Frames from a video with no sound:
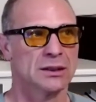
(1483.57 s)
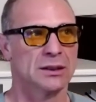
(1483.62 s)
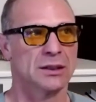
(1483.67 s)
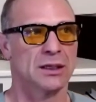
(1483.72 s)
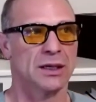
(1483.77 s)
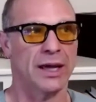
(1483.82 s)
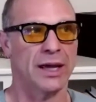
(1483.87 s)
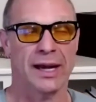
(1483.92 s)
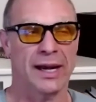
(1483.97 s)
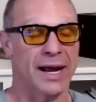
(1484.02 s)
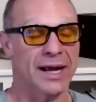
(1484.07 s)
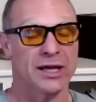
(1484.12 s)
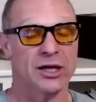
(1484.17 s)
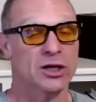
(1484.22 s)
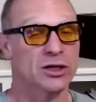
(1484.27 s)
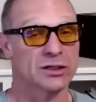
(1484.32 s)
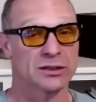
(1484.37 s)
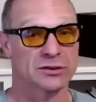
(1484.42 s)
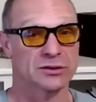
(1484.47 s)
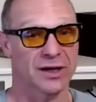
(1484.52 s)
And I
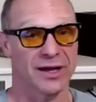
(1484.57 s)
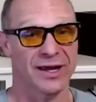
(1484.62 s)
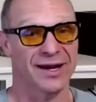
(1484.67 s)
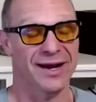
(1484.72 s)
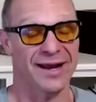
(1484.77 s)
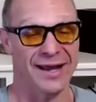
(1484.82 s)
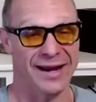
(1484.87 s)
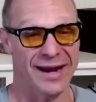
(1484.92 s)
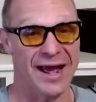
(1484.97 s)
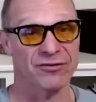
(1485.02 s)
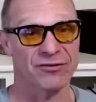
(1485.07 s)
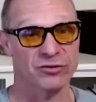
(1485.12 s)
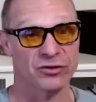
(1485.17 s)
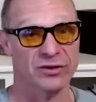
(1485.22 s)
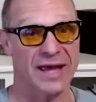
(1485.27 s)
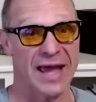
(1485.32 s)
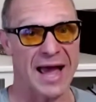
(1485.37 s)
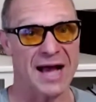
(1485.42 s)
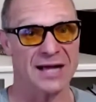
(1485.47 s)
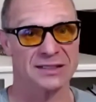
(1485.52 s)
couldn't drink. And, and after
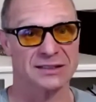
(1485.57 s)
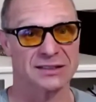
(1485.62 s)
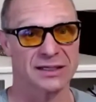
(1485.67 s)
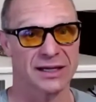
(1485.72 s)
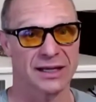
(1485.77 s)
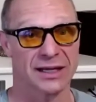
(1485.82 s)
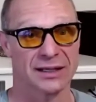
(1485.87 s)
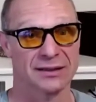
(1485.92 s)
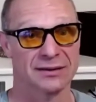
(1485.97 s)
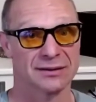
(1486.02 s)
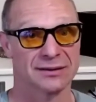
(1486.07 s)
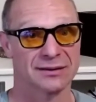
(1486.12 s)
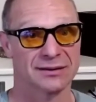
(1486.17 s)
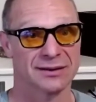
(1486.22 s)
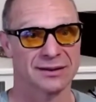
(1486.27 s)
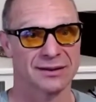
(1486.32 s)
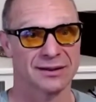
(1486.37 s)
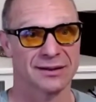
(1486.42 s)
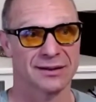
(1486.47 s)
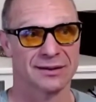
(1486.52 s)
the accident,
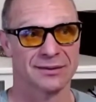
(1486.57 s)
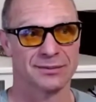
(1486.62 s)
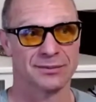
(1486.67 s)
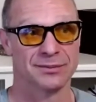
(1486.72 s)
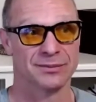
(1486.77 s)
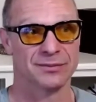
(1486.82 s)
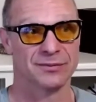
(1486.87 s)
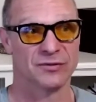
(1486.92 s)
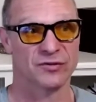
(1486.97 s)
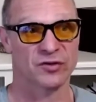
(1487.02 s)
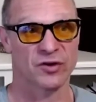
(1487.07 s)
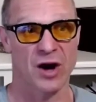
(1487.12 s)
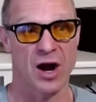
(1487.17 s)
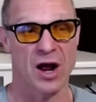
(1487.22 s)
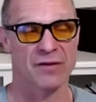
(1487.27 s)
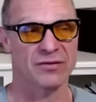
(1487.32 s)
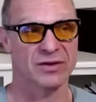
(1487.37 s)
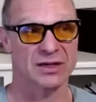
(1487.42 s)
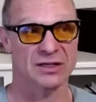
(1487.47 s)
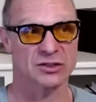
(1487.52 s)
um, for
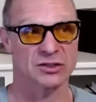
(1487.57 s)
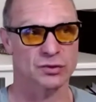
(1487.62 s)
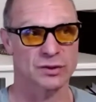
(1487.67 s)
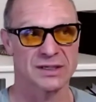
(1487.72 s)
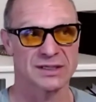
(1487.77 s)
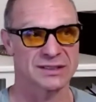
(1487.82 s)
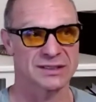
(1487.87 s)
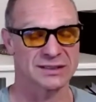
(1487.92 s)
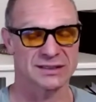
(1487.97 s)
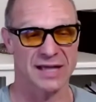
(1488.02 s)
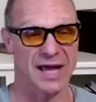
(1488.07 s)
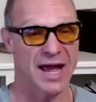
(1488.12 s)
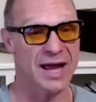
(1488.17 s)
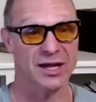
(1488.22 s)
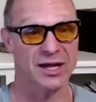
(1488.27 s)
obvious reasons, I